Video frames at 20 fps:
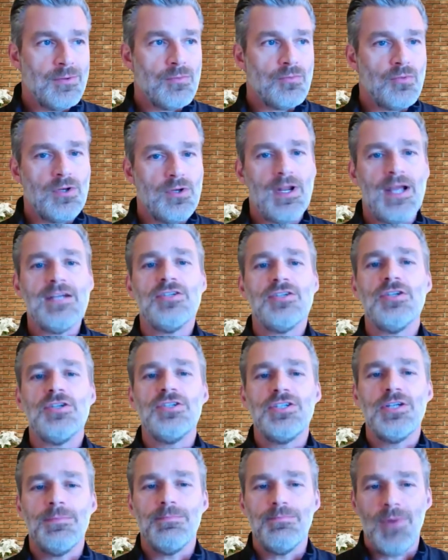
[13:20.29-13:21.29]

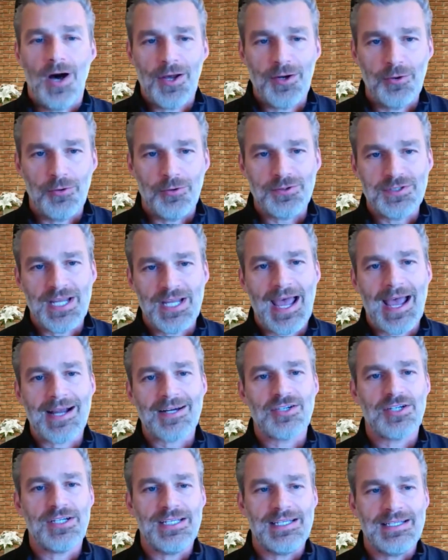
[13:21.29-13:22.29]
relationship model to
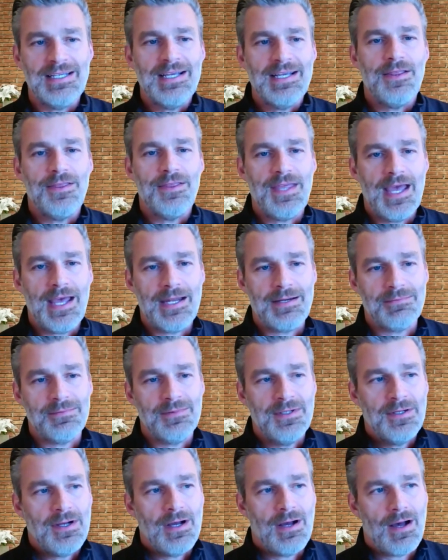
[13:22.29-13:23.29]
actually
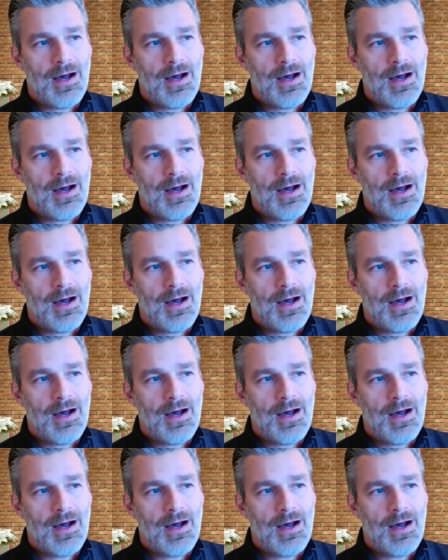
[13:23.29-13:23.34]
then